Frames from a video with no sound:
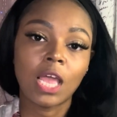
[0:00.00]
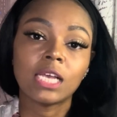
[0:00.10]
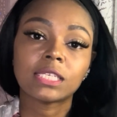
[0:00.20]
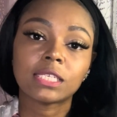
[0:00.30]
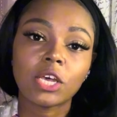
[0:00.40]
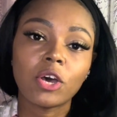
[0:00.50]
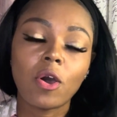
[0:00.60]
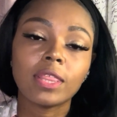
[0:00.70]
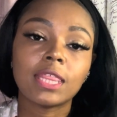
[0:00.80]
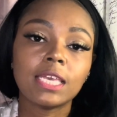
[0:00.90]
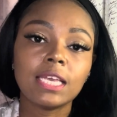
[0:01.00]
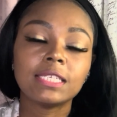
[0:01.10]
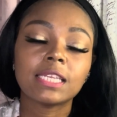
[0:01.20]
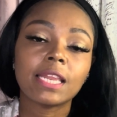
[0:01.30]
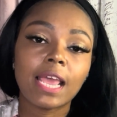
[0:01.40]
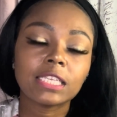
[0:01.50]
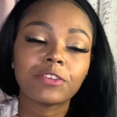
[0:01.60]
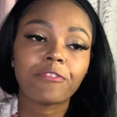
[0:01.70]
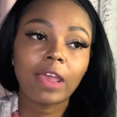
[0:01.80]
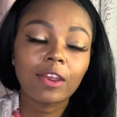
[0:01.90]
So this next
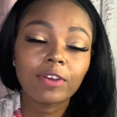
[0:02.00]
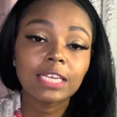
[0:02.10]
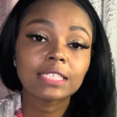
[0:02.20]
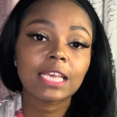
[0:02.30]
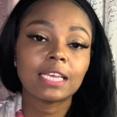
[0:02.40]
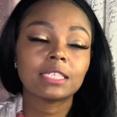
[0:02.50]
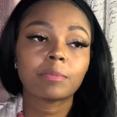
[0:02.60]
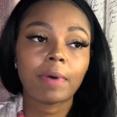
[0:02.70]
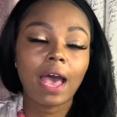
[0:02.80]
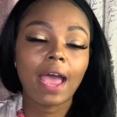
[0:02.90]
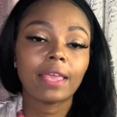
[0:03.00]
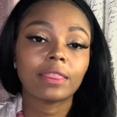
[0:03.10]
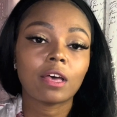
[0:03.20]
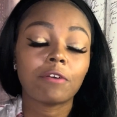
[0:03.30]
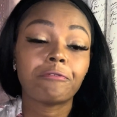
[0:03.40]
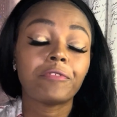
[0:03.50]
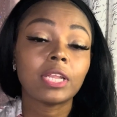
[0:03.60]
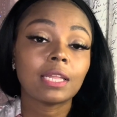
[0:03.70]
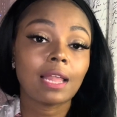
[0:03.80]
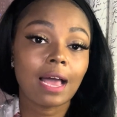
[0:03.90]
fragrance is by the
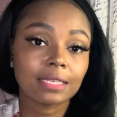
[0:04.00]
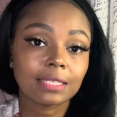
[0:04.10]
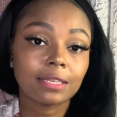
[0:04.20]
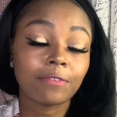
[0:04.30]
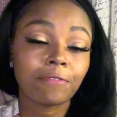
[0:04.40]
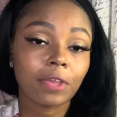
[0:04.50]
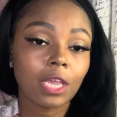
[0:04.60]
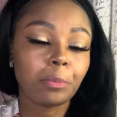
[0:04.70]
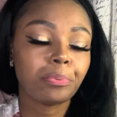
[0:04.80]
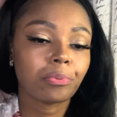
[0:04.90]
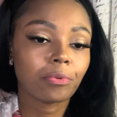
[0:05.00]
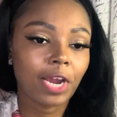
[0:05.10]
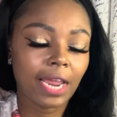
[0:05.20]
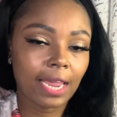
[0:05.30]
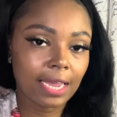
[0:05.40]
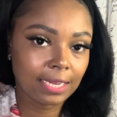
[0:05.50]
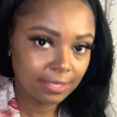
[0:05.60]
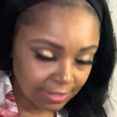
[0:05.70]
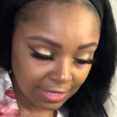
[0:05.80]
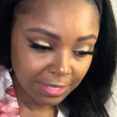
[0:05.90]
Philosophy
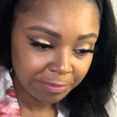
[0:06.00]
brand.